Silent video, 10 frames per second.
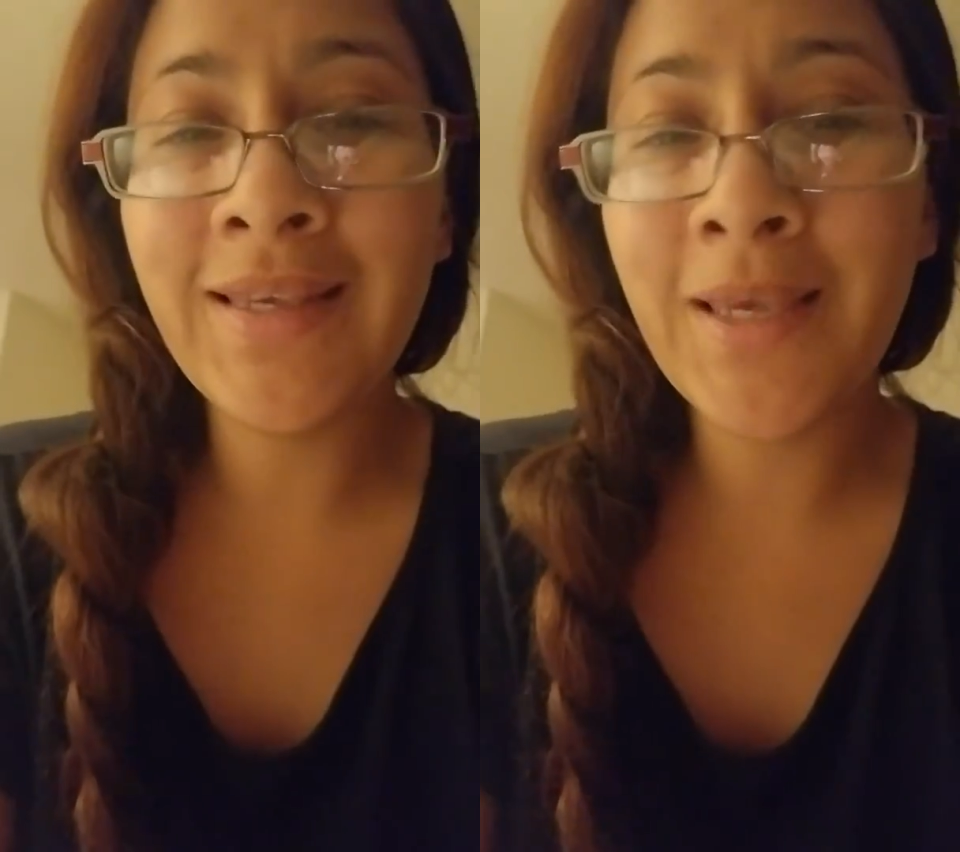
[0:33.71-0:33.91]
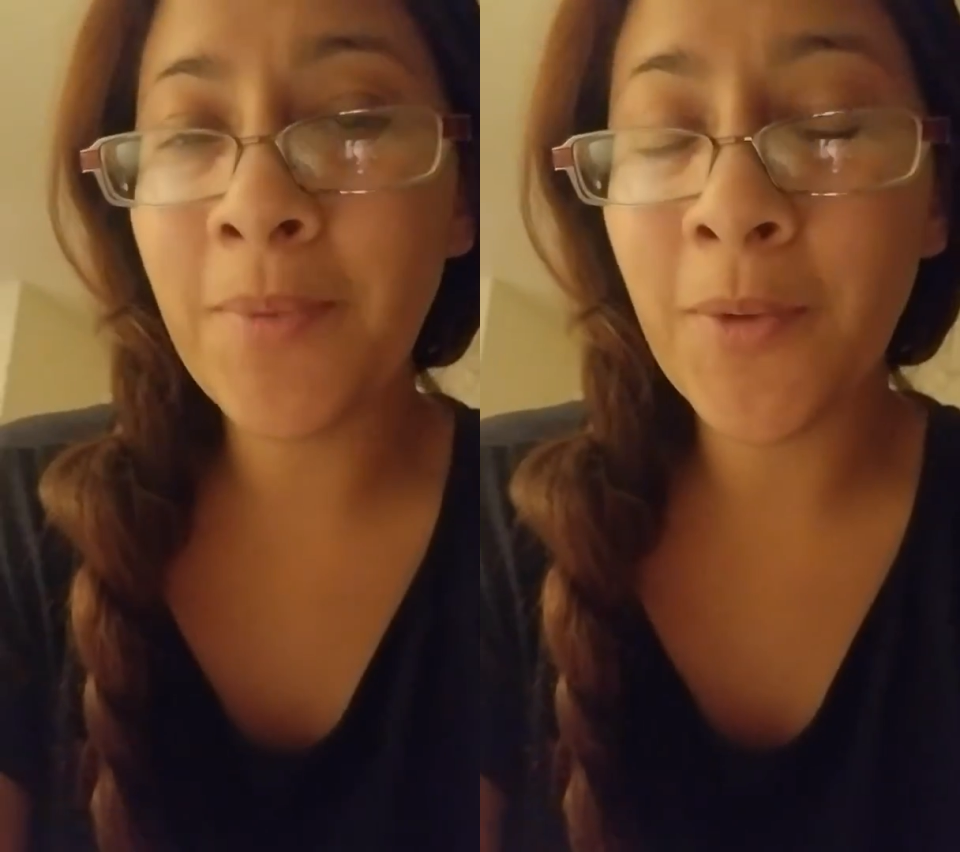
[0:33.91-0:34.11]

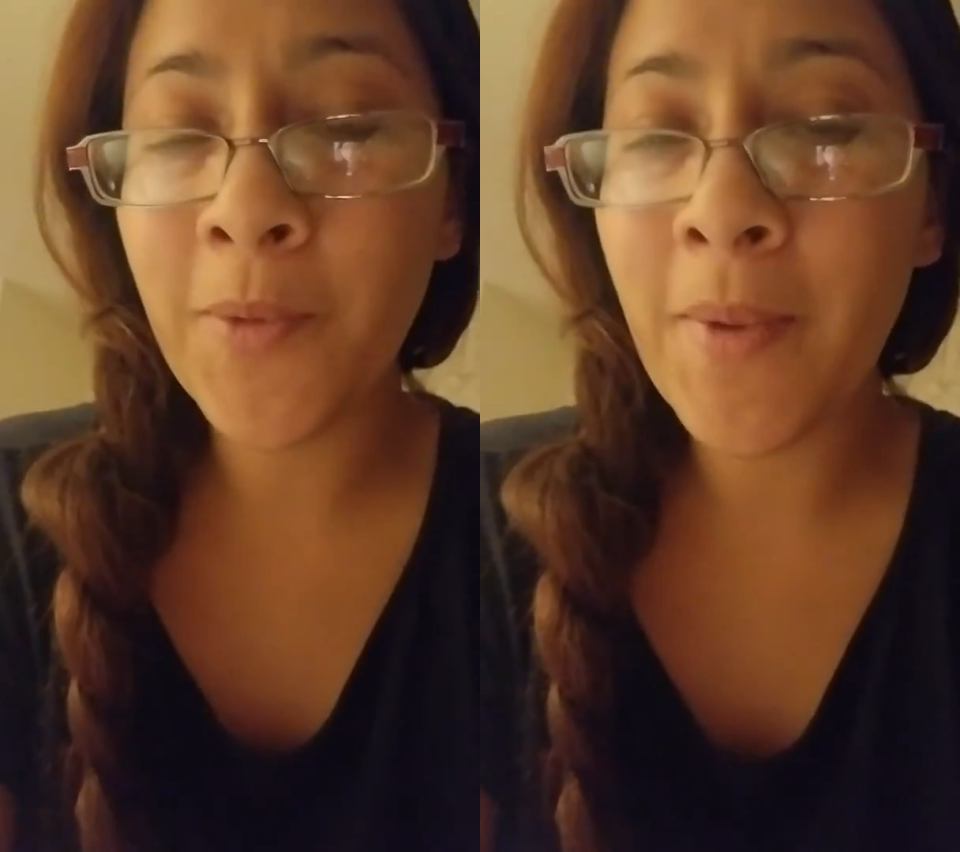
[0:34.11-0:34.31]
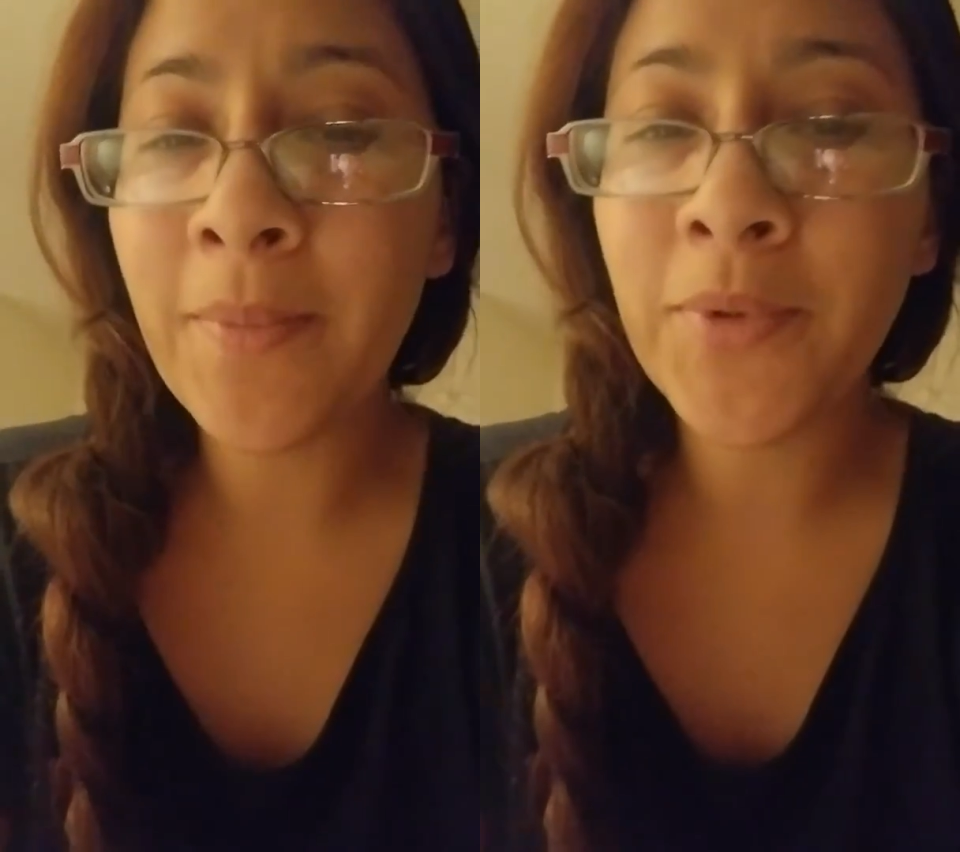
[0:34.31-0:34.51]
keep on
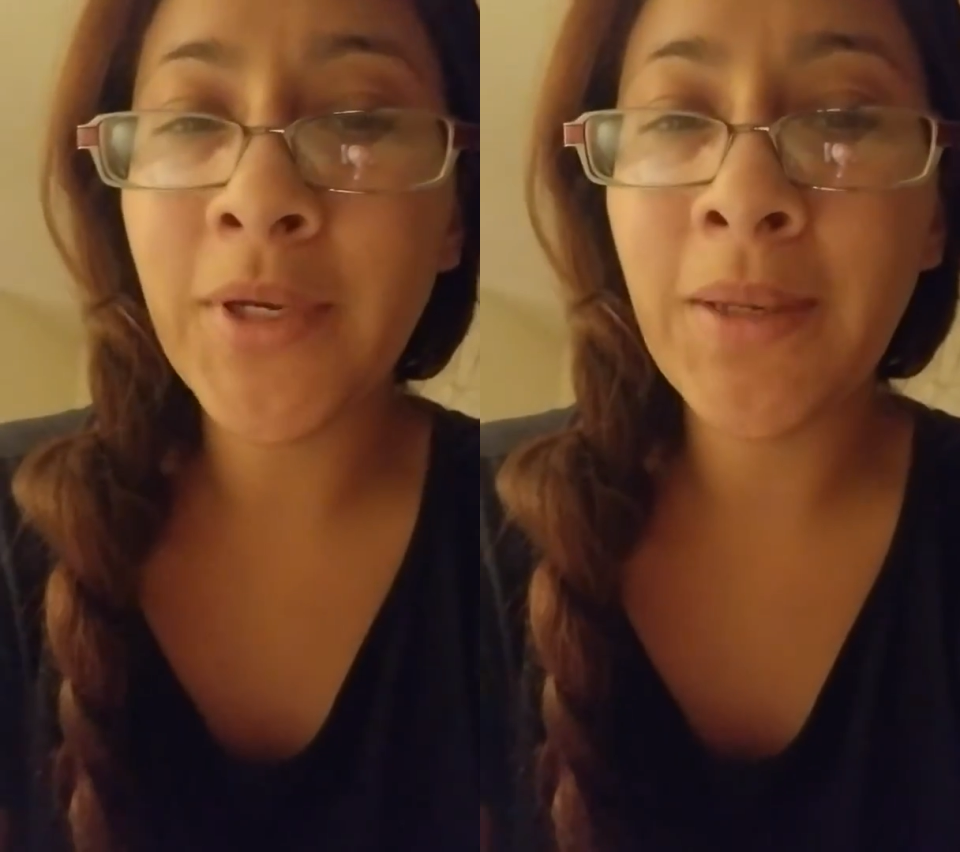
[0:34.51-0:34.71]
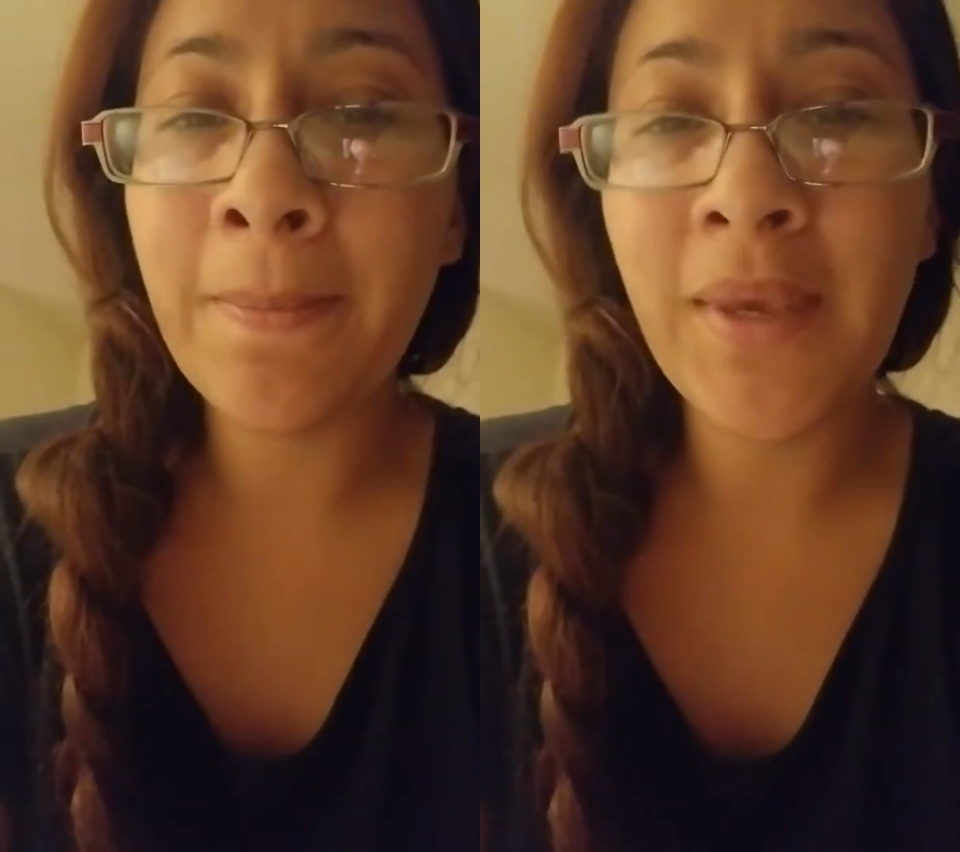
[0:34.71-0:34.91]

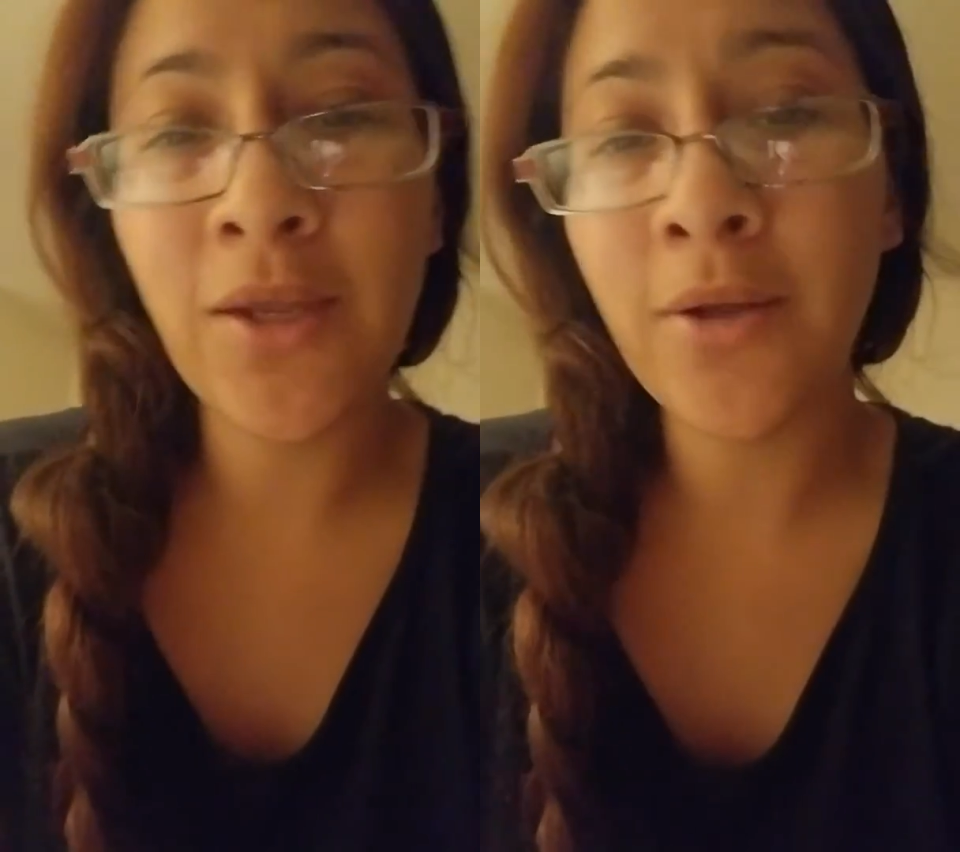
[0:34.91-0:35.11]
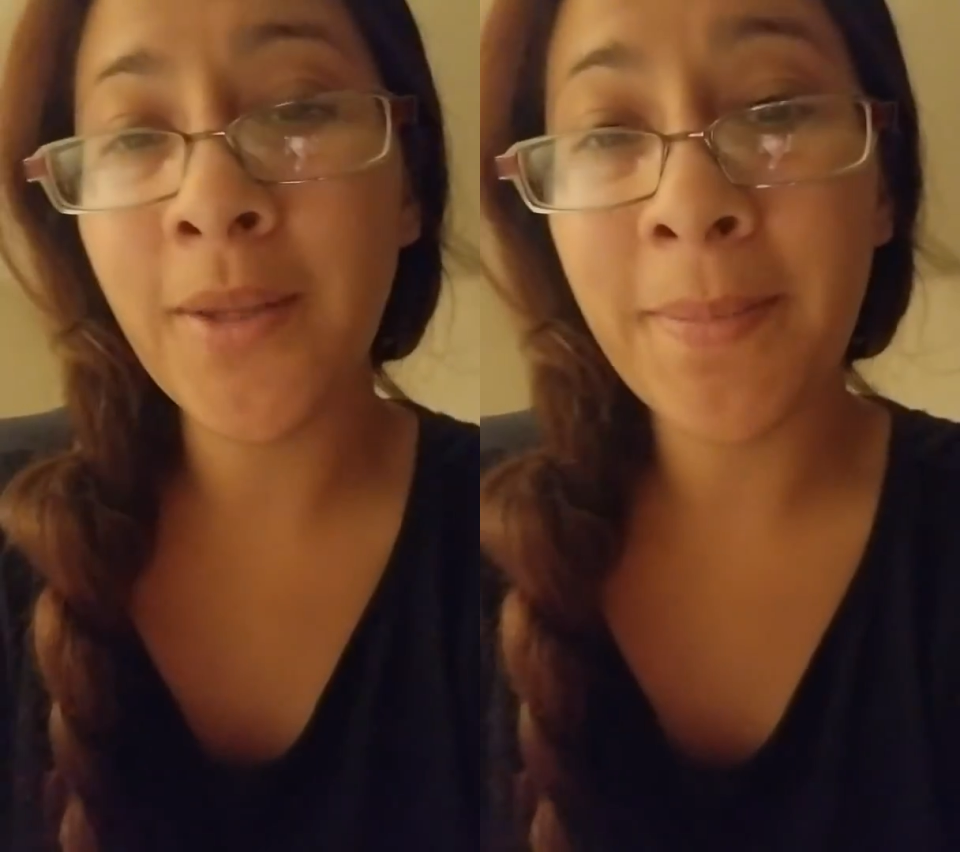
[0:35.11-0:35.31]
remembering
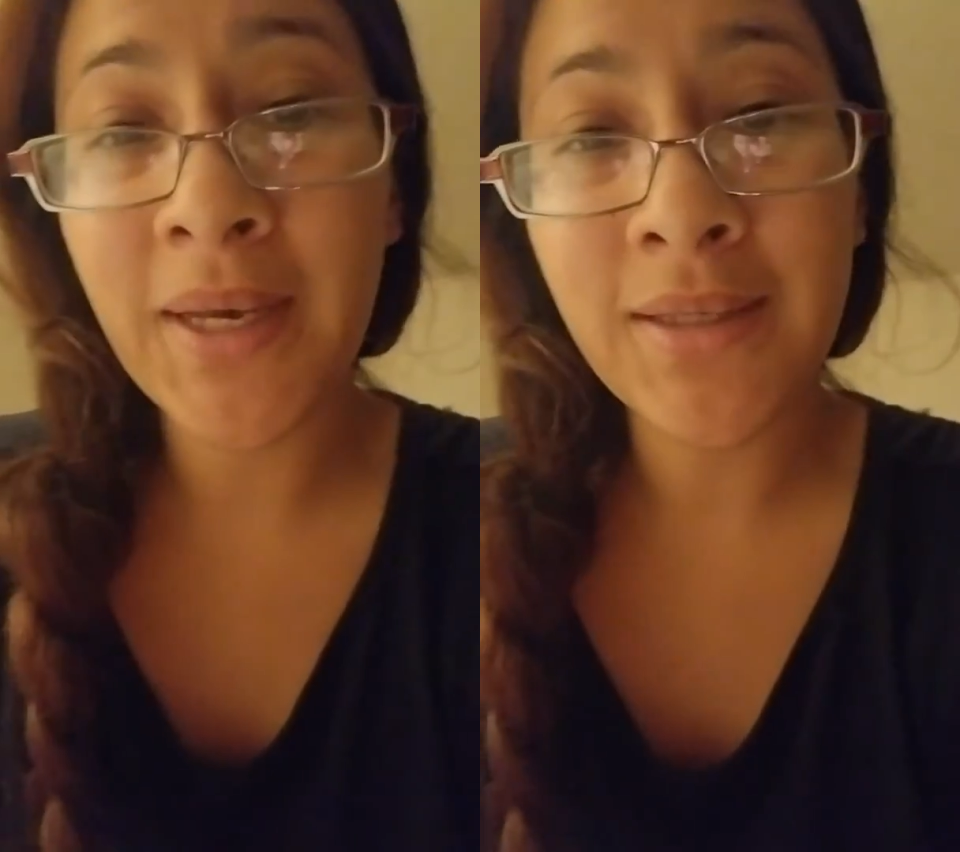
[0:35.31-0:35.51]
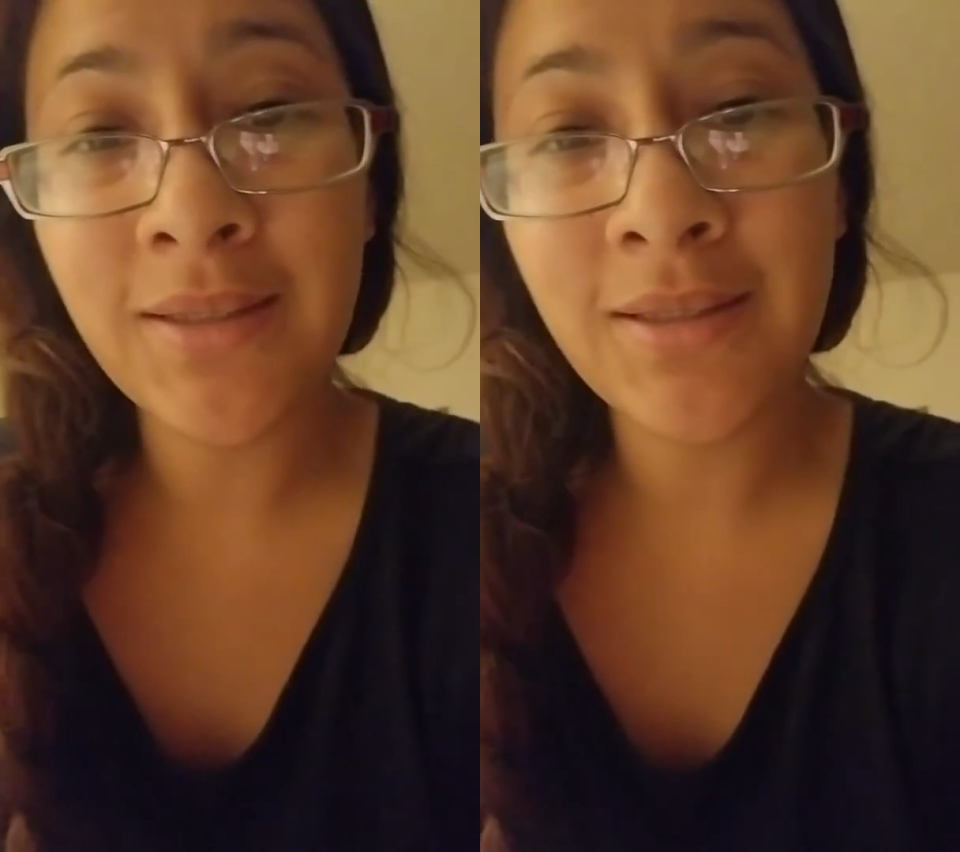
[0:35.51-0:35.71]
being on the
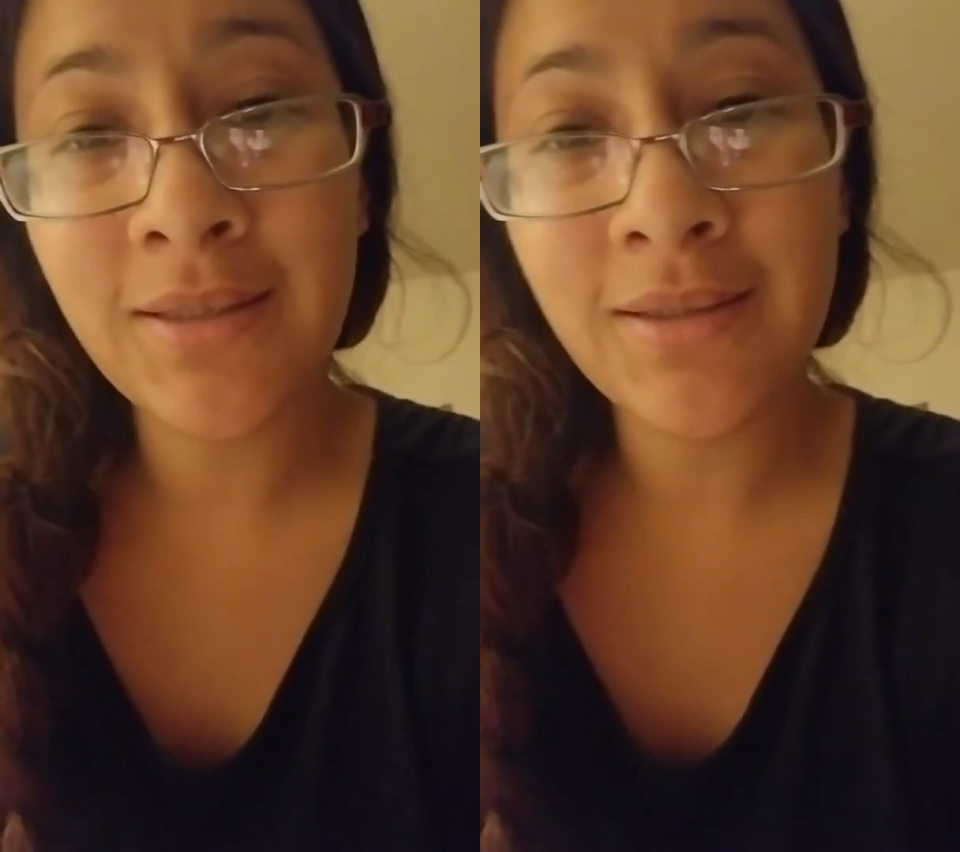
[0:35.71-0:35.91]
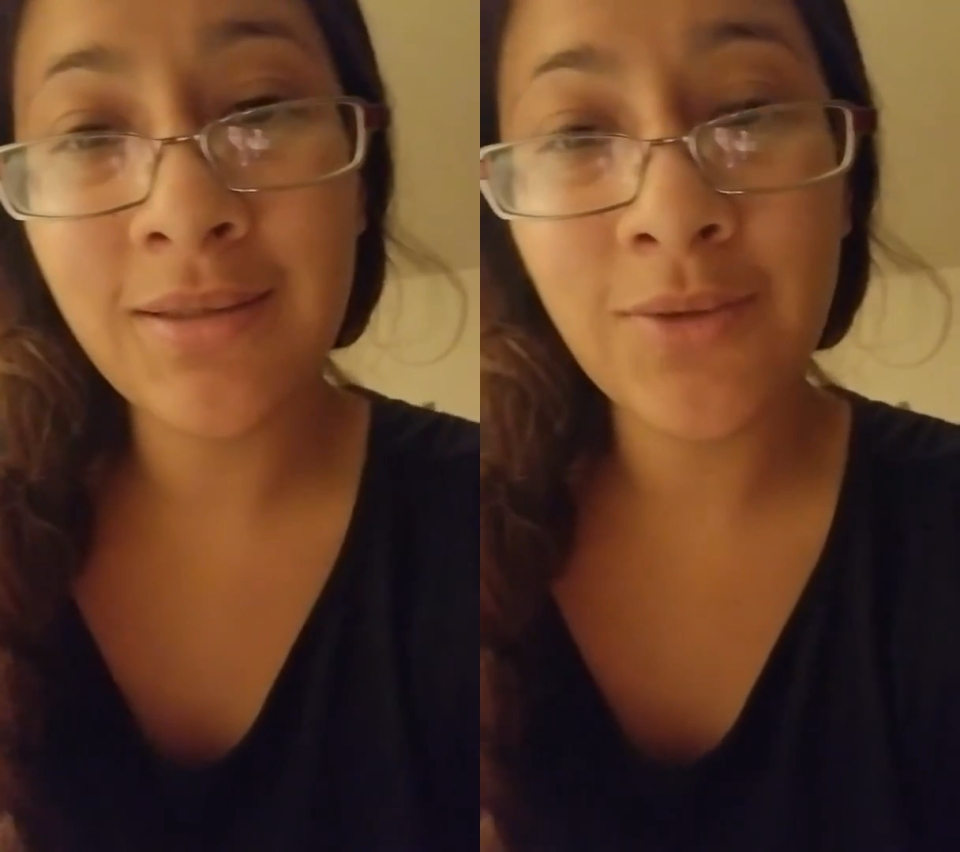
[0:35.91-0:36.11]

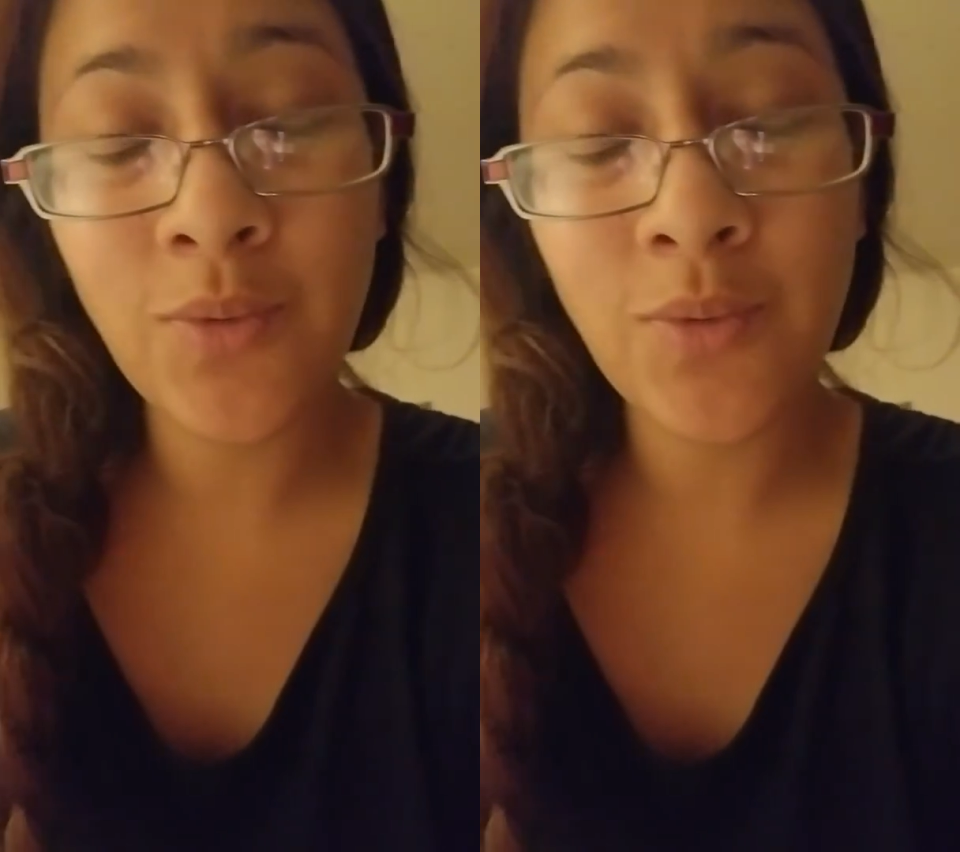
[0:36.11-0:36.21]
bus